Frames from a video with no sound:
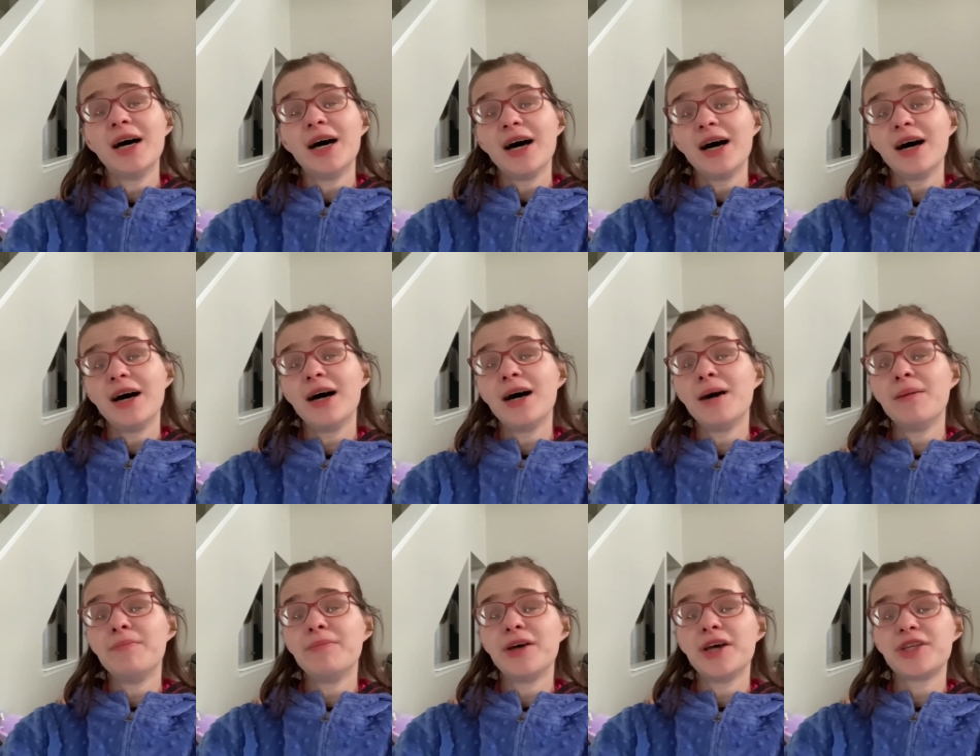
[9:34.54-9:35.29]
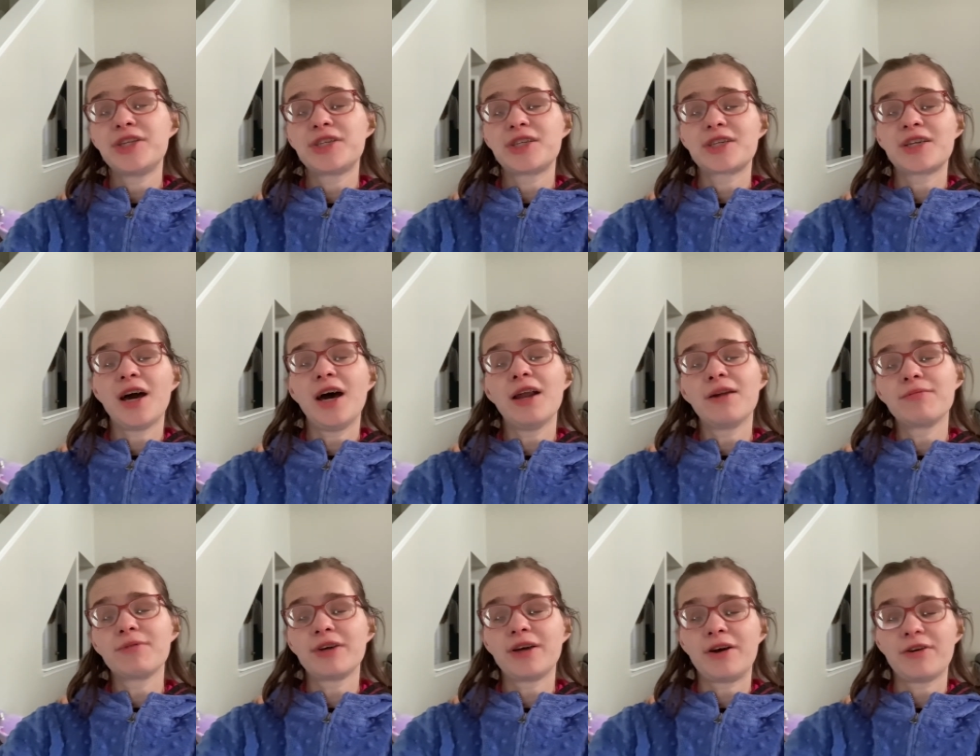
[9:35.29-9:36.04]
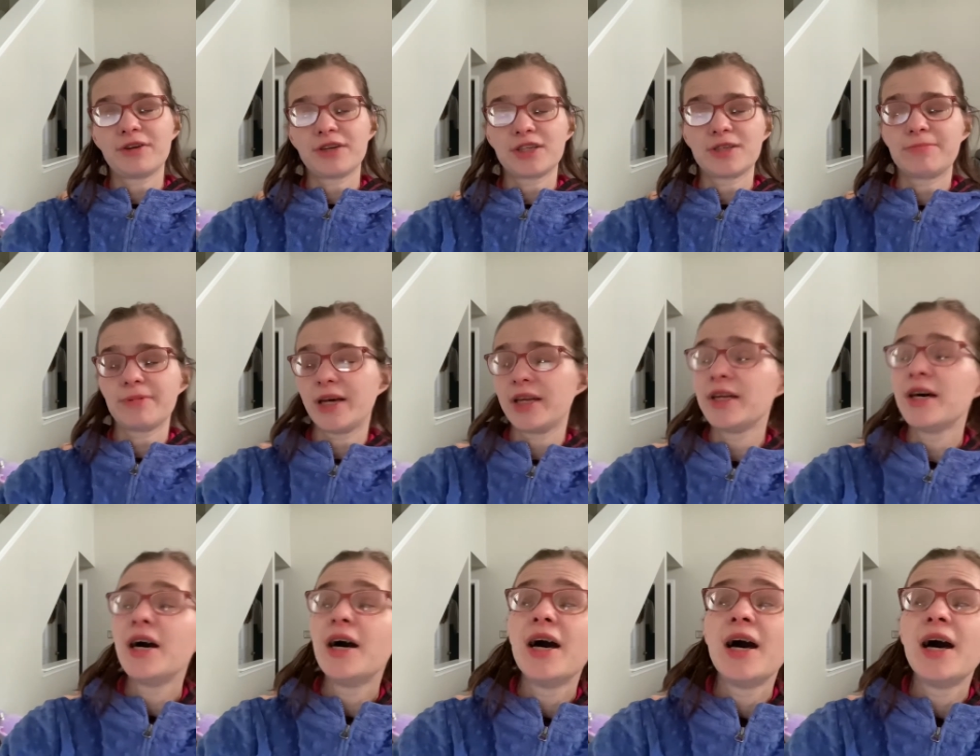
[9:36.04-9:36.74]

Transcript: It's kind of really hard to explain.